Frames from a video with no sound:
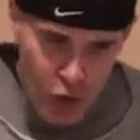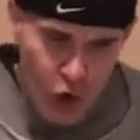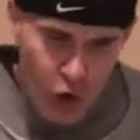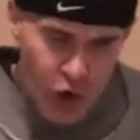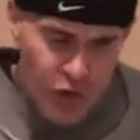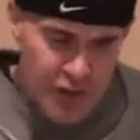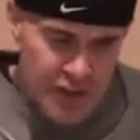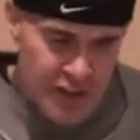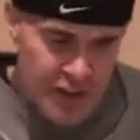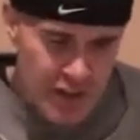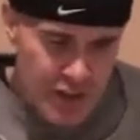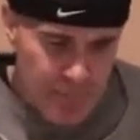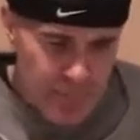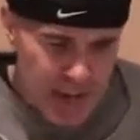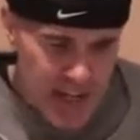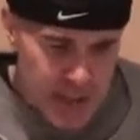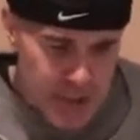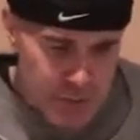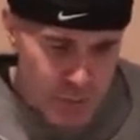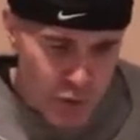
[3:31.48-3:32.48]
Over to the
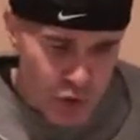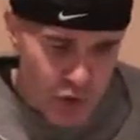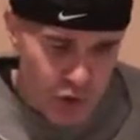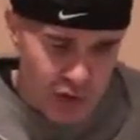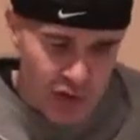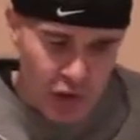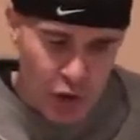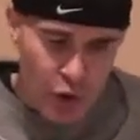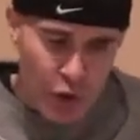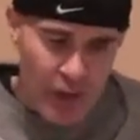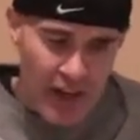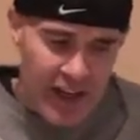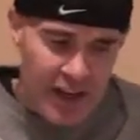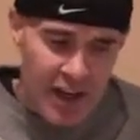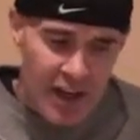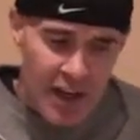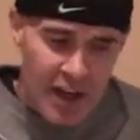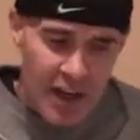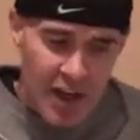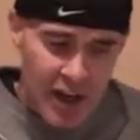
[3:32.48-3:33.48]
baseball real
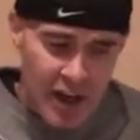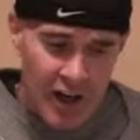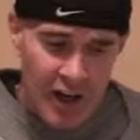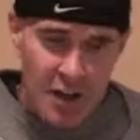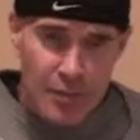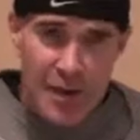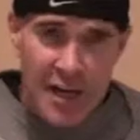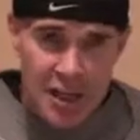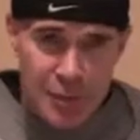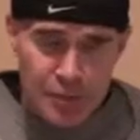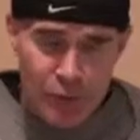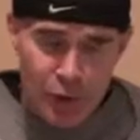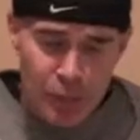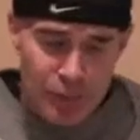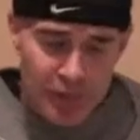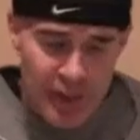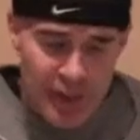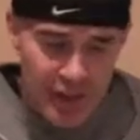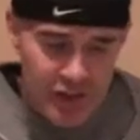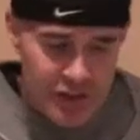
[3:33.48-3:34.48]
quick. The
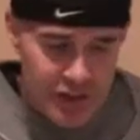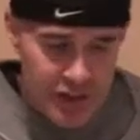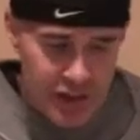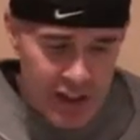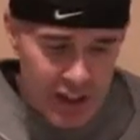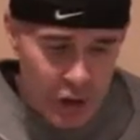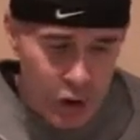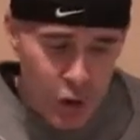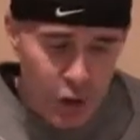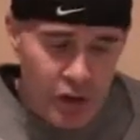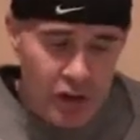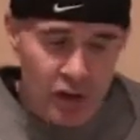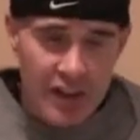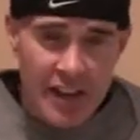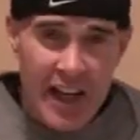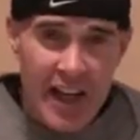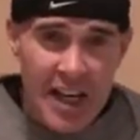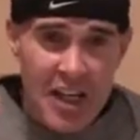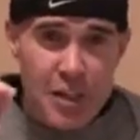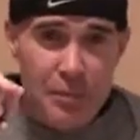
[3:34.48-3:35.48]
baseball playoffs, the
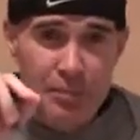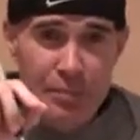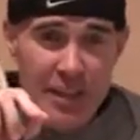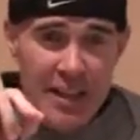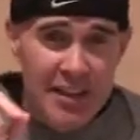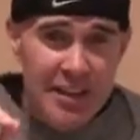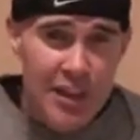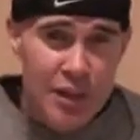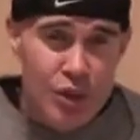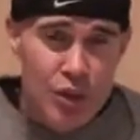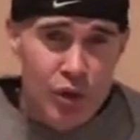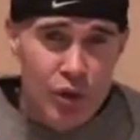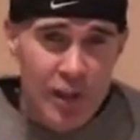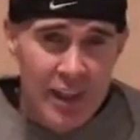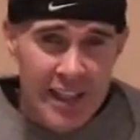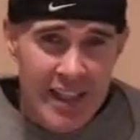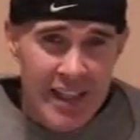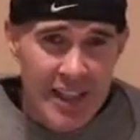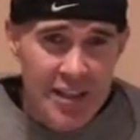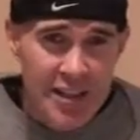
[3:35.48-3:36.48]
Oakland A's beat
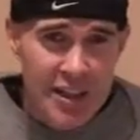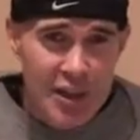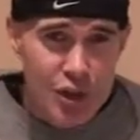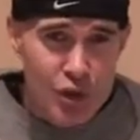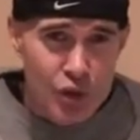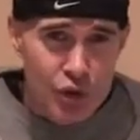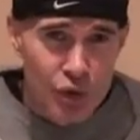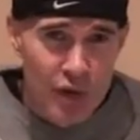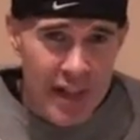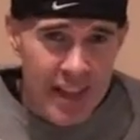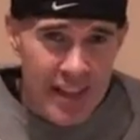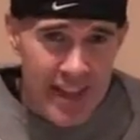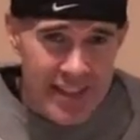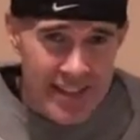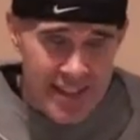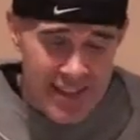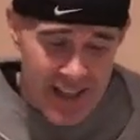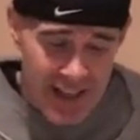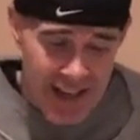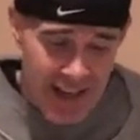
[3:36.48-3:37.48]
Detroit in Detroit
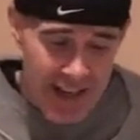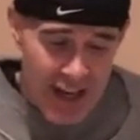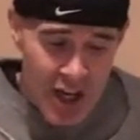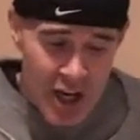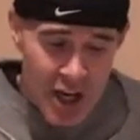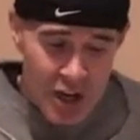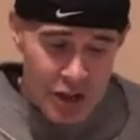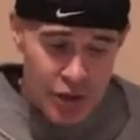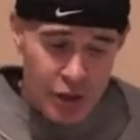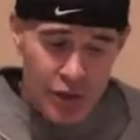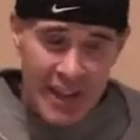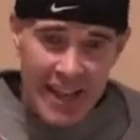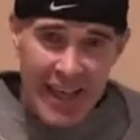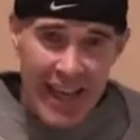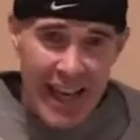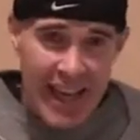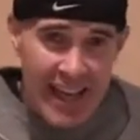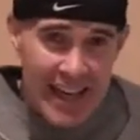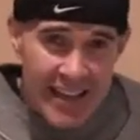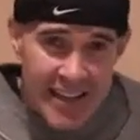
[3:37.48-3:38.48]
yesterday, so the
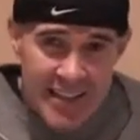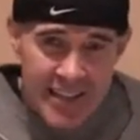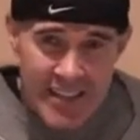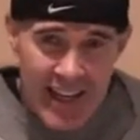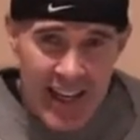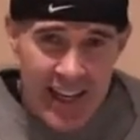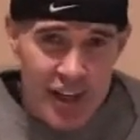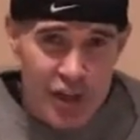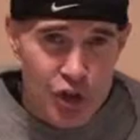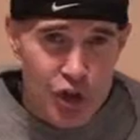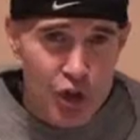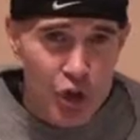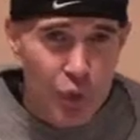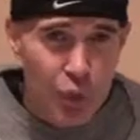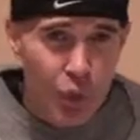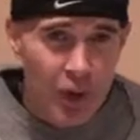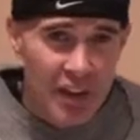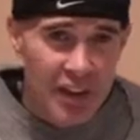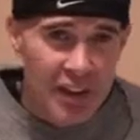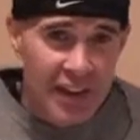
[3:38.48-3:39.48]
A's take a
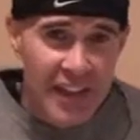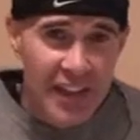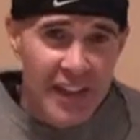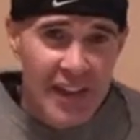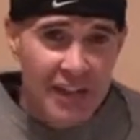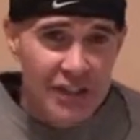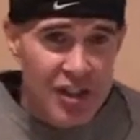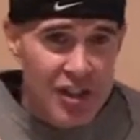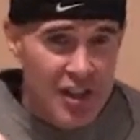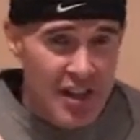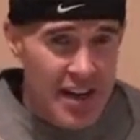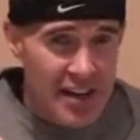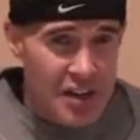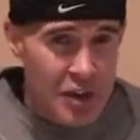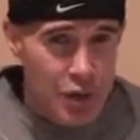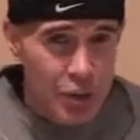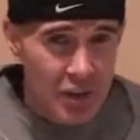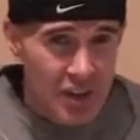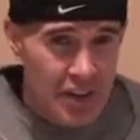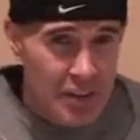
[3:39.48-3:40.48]
2-1 lead, have a
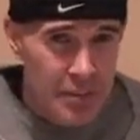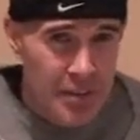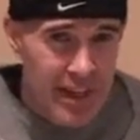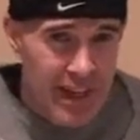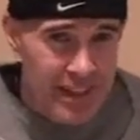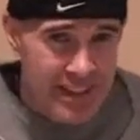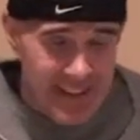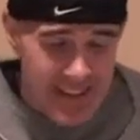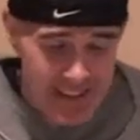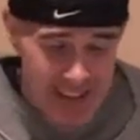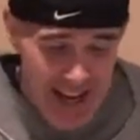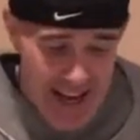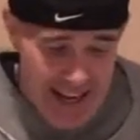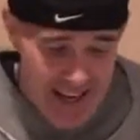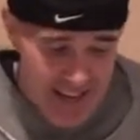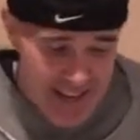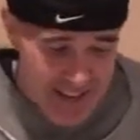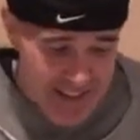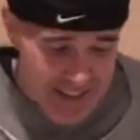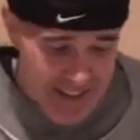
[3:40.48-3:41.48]
chance to eliminate the
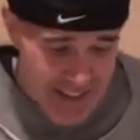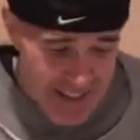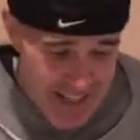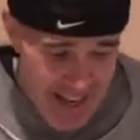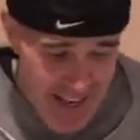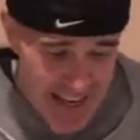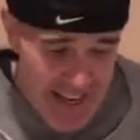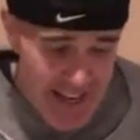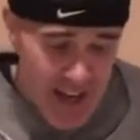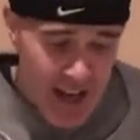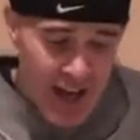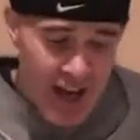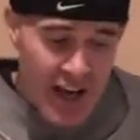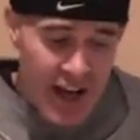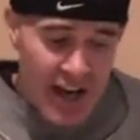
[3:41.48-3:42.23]
Tigers today.